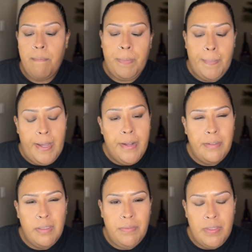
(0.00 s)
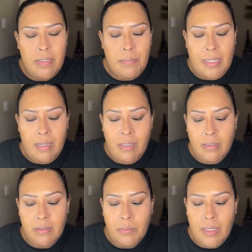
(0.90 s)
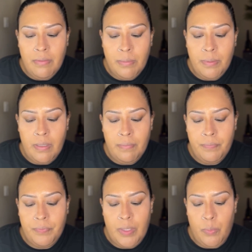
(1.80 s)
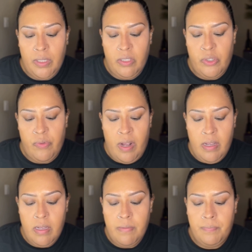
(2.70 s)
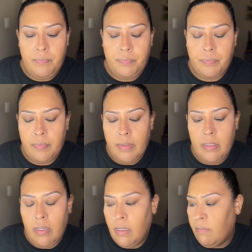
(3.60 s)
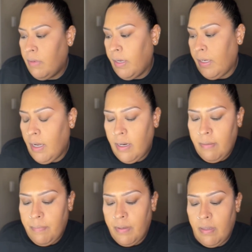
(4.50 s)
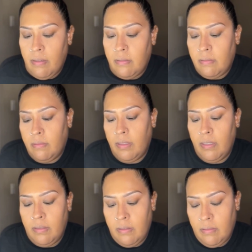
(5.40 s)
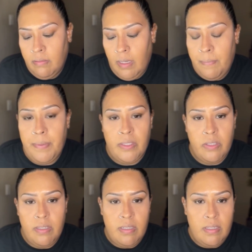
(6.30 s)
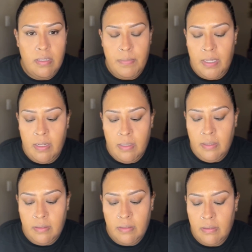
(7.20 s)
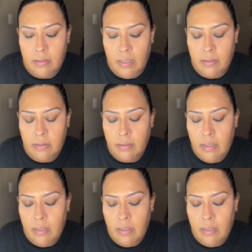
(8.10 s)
I don't know if this is my color or whatever, but we're gonna try it. I got it, but I don't know. I picture this as my color. I don't know.